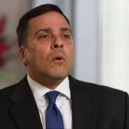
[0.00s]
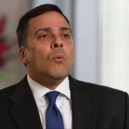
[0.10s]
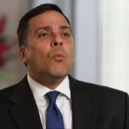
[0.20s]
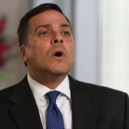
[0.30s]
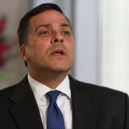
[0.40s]

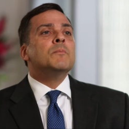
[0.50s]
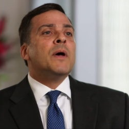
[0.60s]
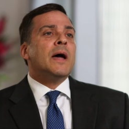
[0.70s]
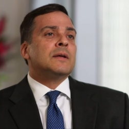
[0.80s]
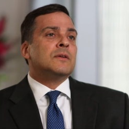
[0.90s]
What
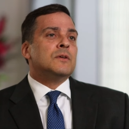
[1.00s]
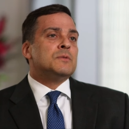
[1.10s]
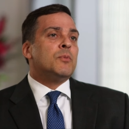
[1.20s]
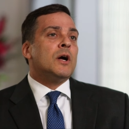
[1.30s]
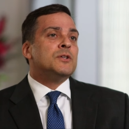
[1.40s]
impact did this
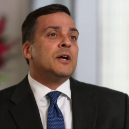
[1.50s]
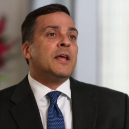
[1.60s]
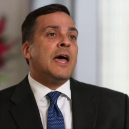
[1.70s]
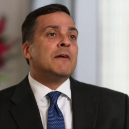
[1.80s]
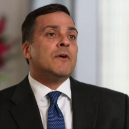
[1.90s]
project
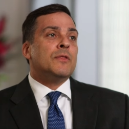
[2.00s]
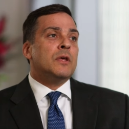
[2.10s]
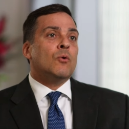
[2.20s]
have on the